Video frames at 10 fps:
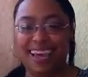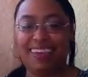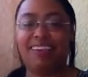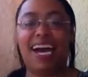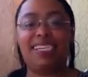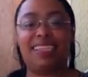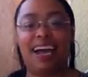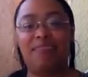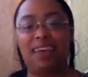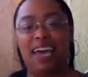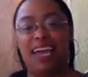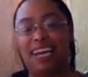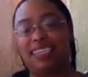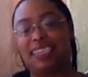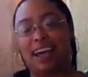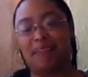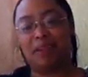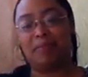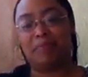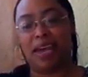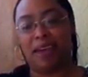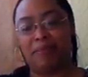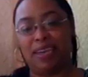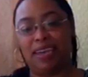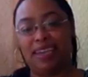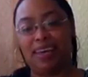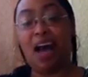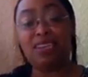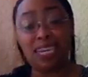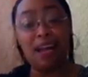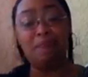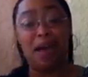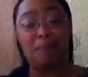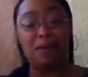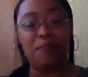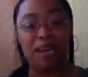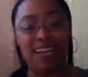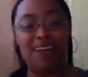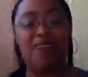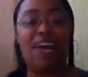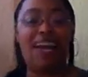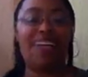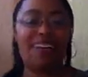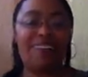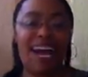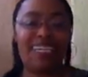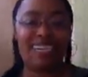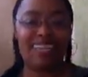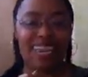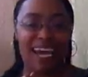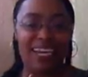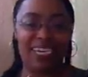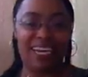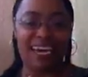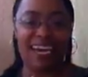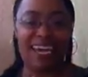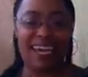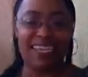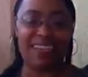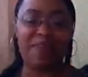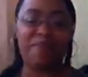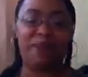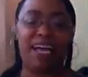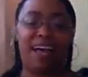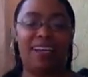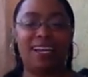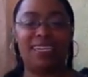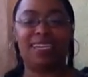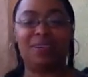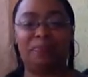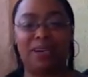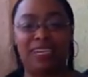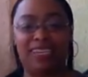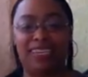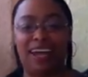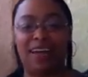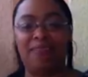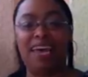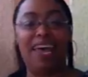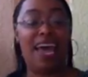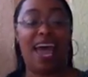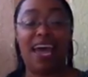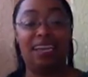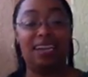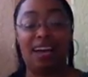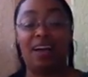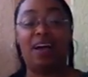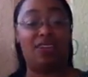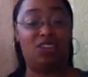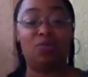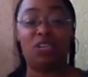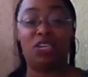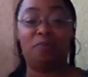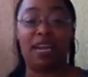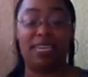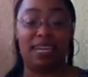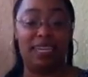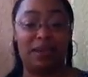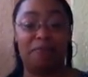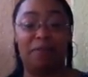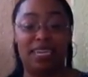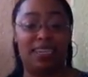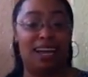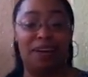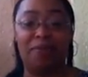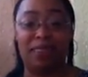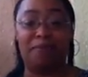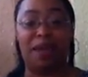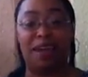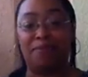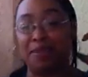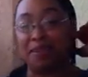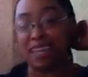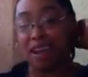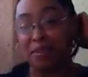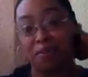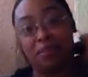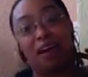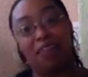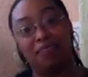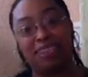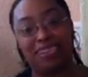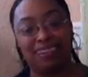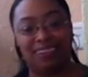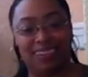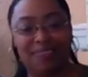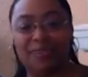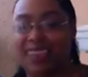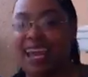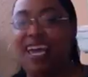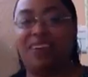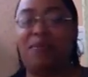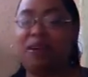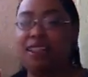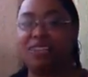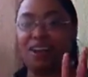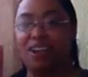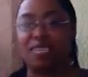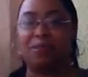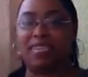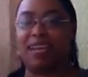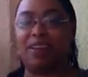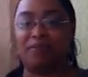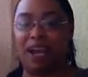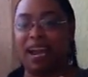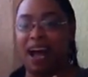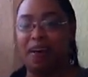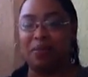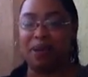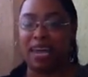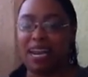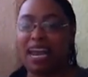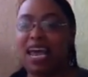You guys, Life KNX is having a baby. Oh, she had a baby a week ago. Congratulations. Oh my God, that's such a precious time. And I just wish you blessings and much luck with the baby, with everything, with all of the children. But thank you. We'll have to talk some other time to find out how it went.